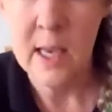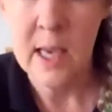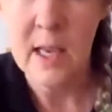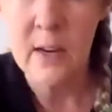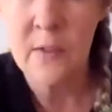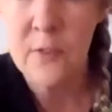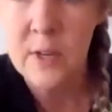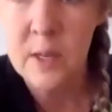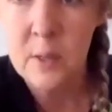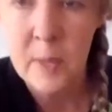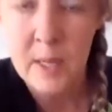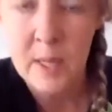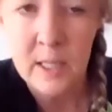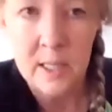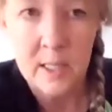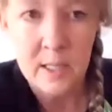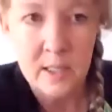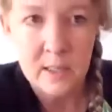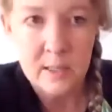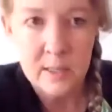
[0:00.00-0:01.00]
And if
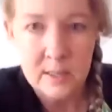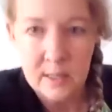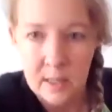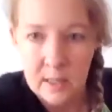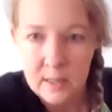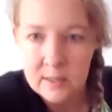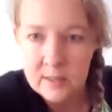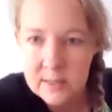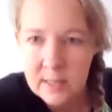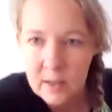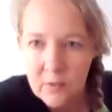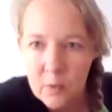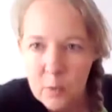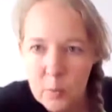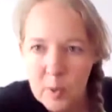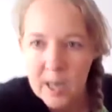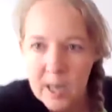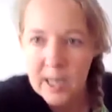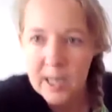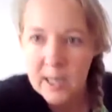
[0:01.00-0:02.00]
anybody does have a
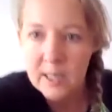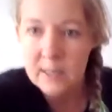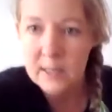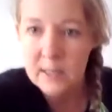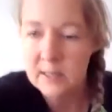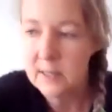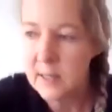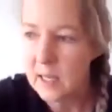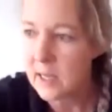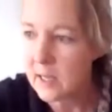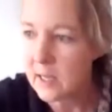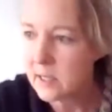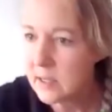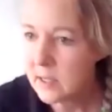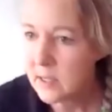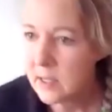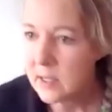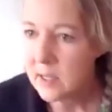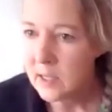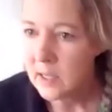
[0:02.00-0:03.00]
plant that